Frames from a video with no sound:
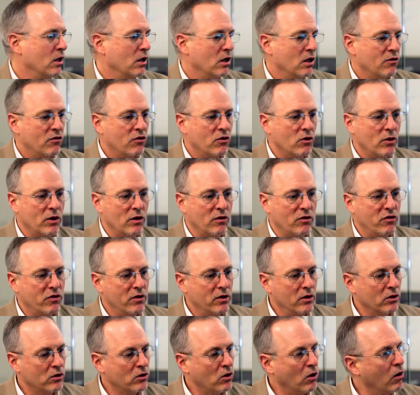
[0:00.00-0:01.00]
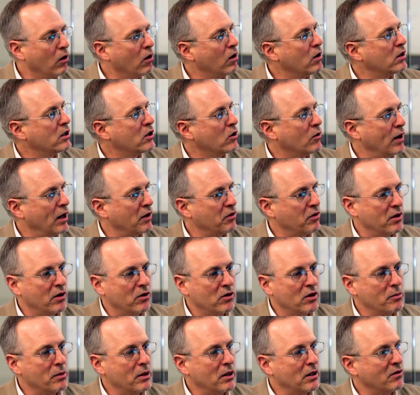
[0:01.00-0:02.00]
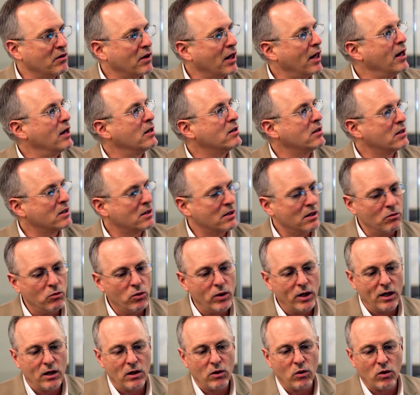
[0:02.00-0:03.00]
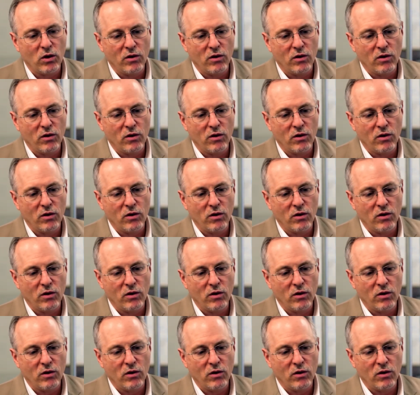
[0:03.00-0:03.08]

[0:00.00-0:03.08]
If you're in a field call and you're out there in the middle of Kansas somewhere, mm-hmm.